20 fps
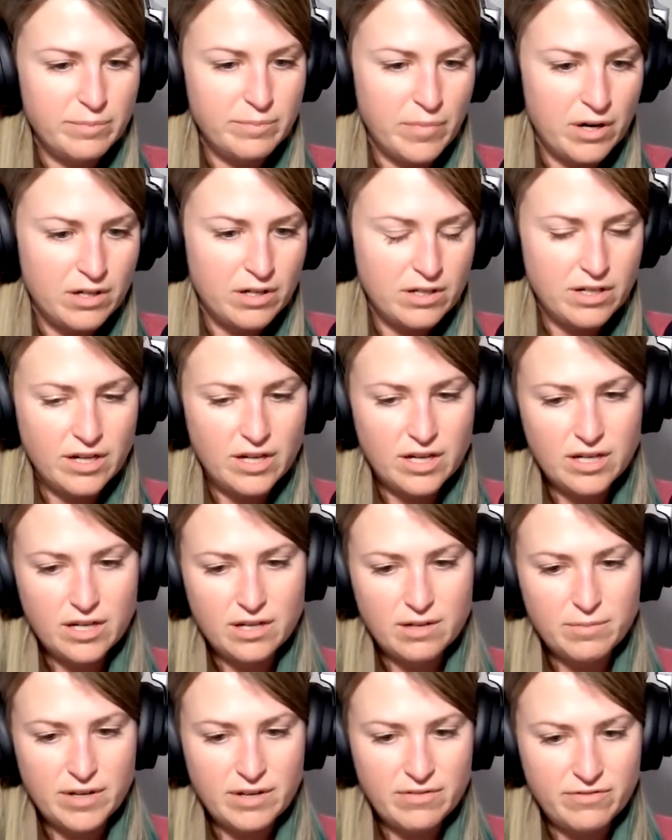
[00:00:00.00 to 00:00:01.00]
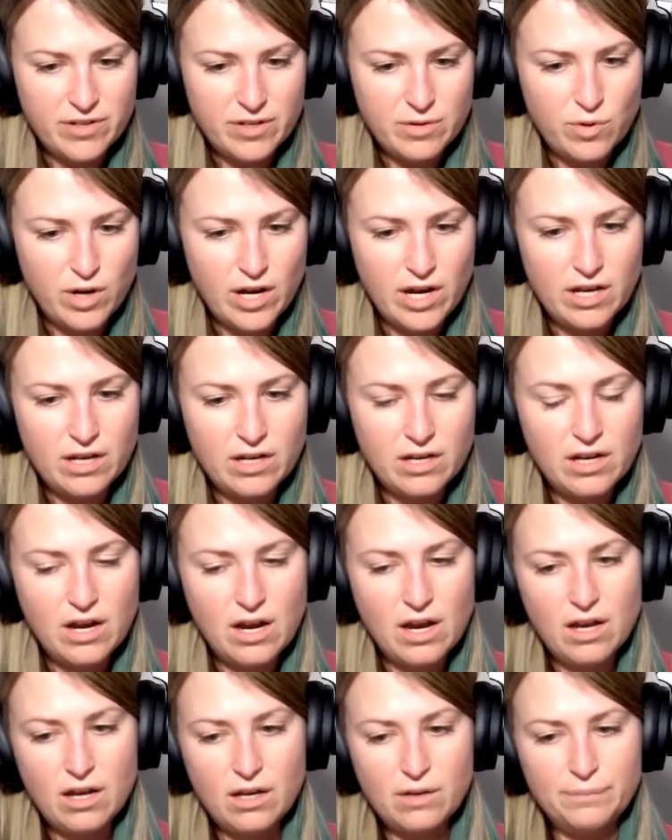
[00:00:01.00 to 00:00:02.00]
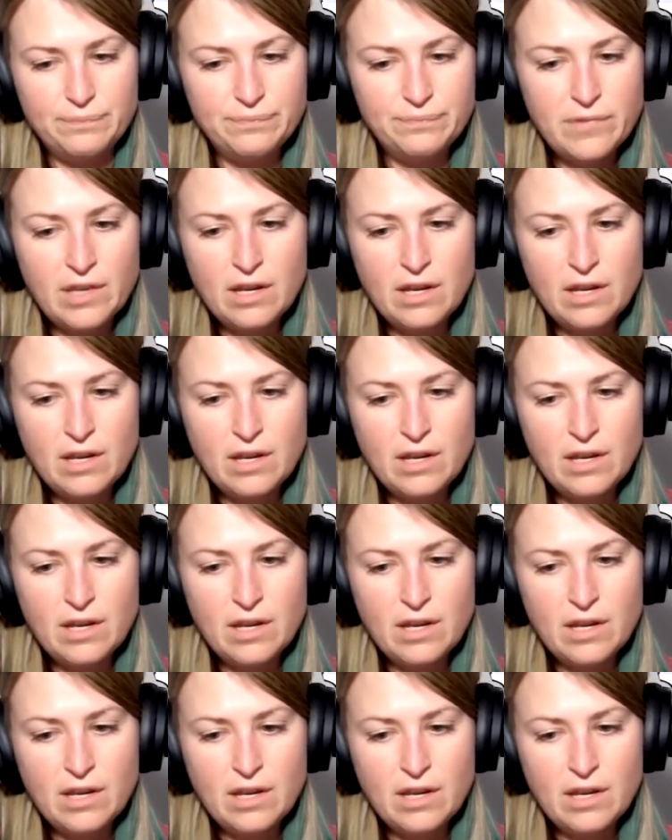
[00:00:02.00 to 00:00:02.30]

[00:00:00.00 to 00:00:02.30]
marketing, getting my feet wet in